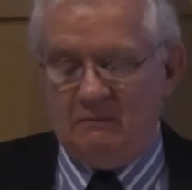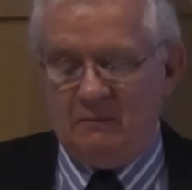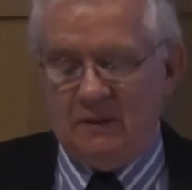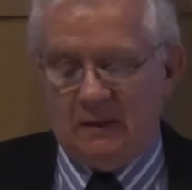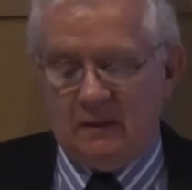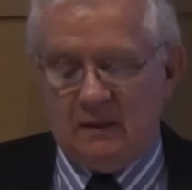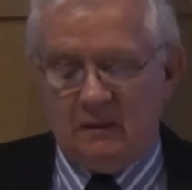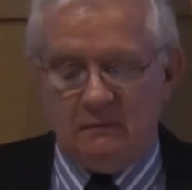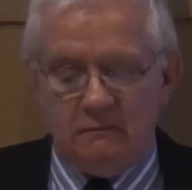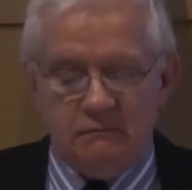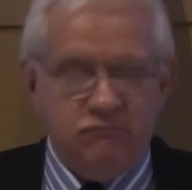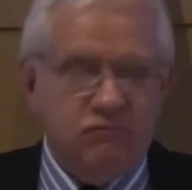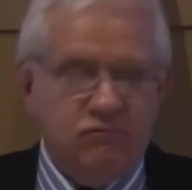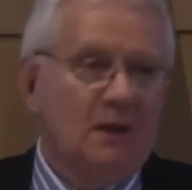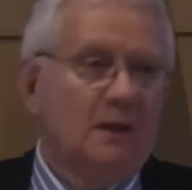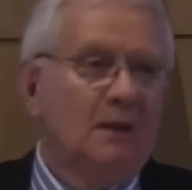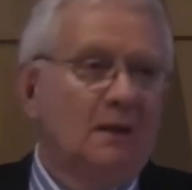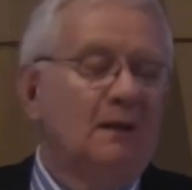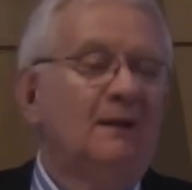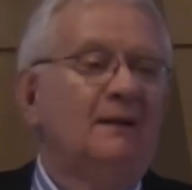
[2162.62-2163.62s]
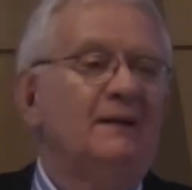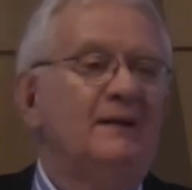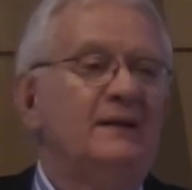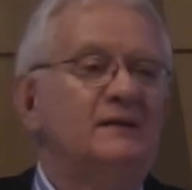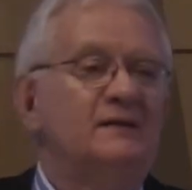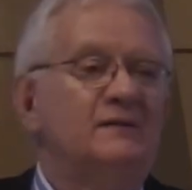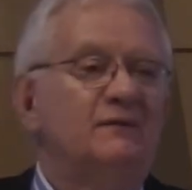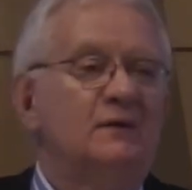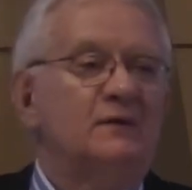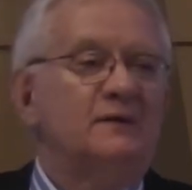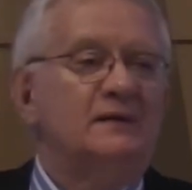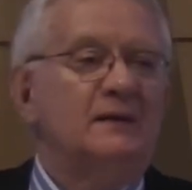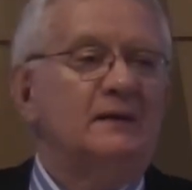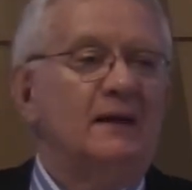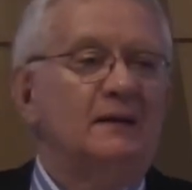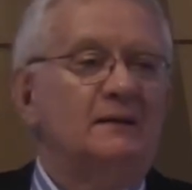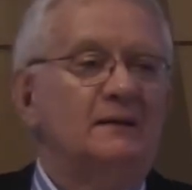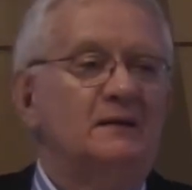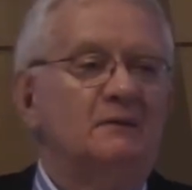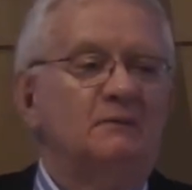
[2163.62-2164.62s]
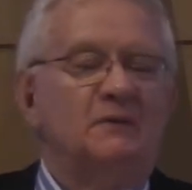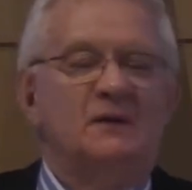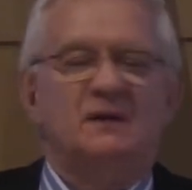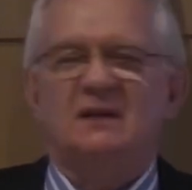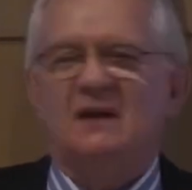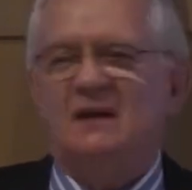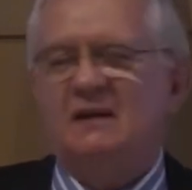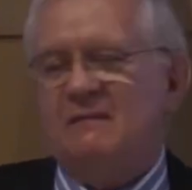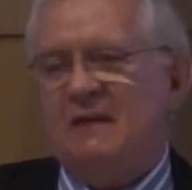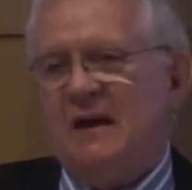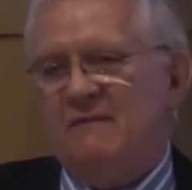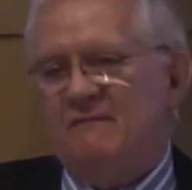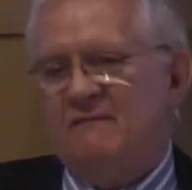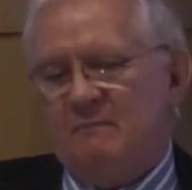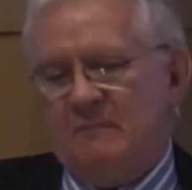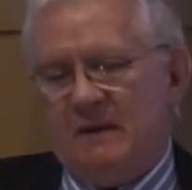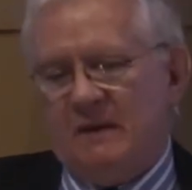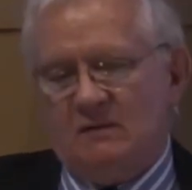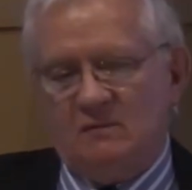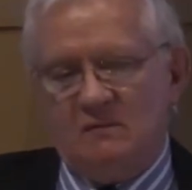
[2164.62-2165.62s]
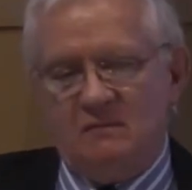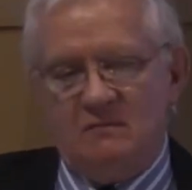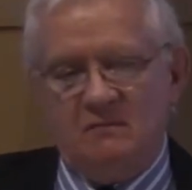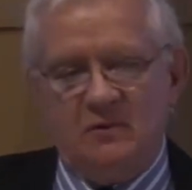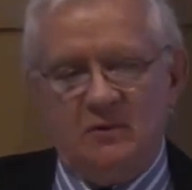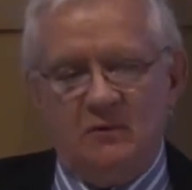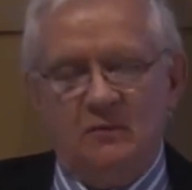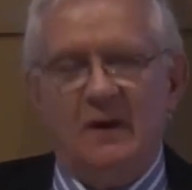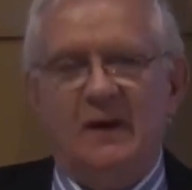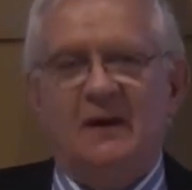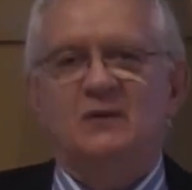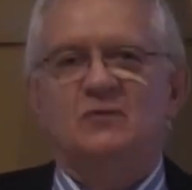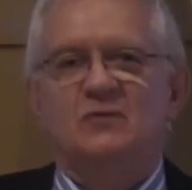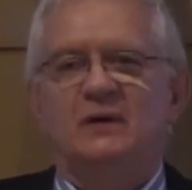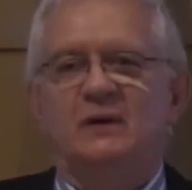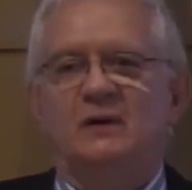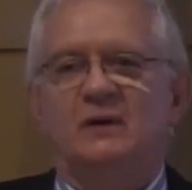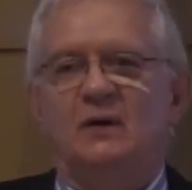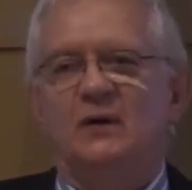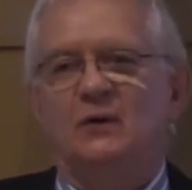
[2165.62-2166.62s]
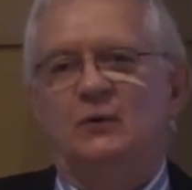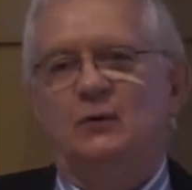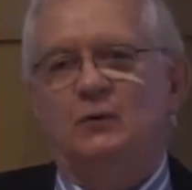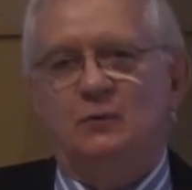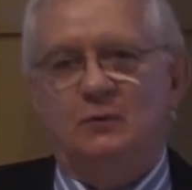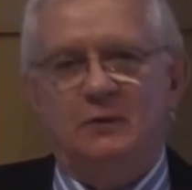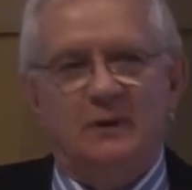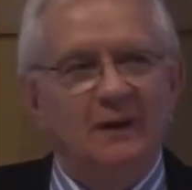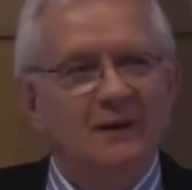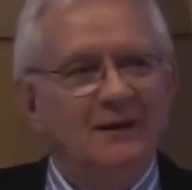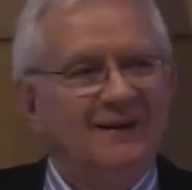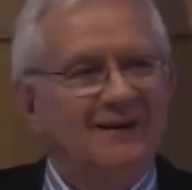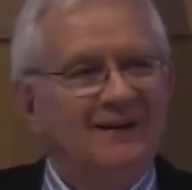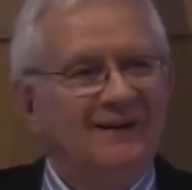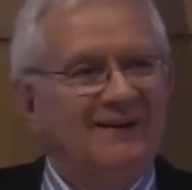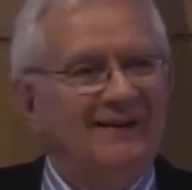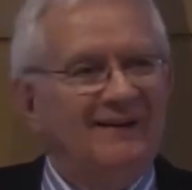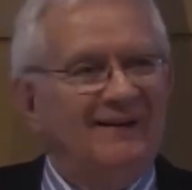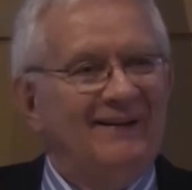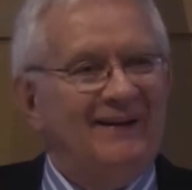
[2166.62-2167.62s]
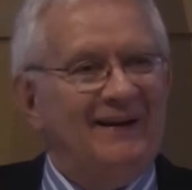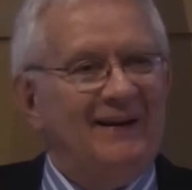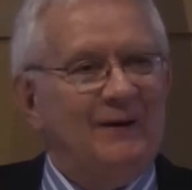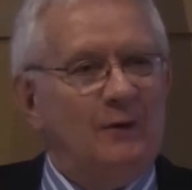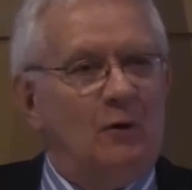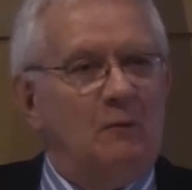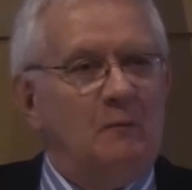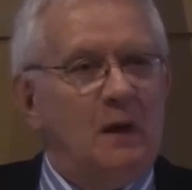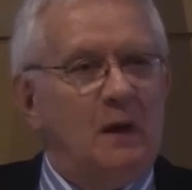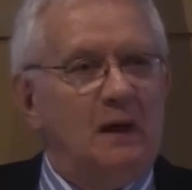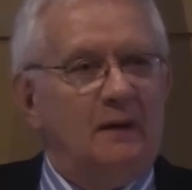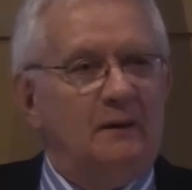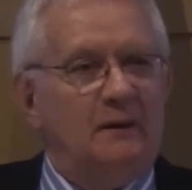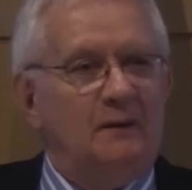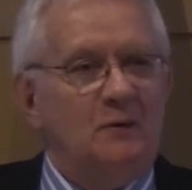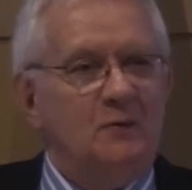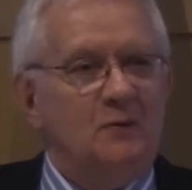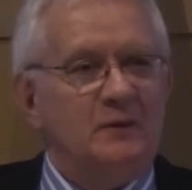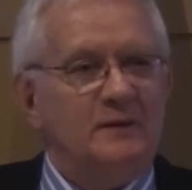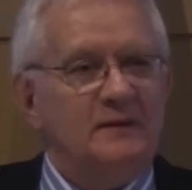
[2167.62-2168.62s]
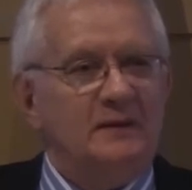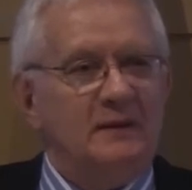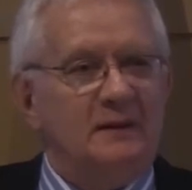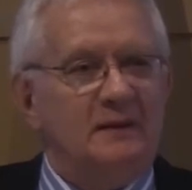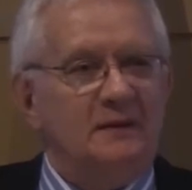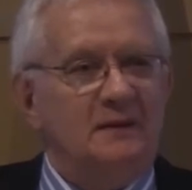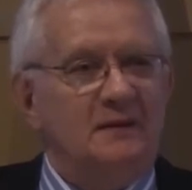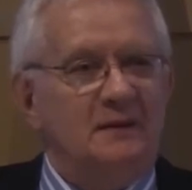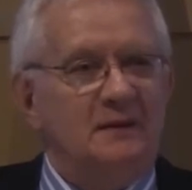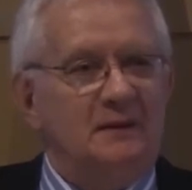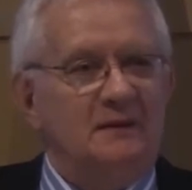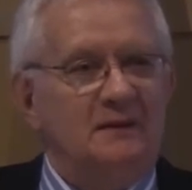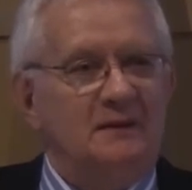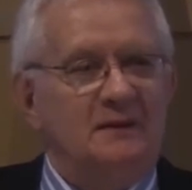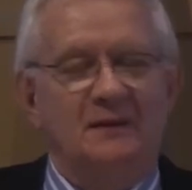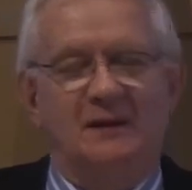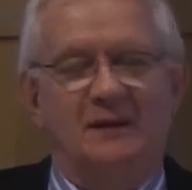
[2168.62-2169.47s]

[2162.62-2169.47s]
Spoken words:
well, his first answer was, I have about 200 Hanud in Oman who are citizens.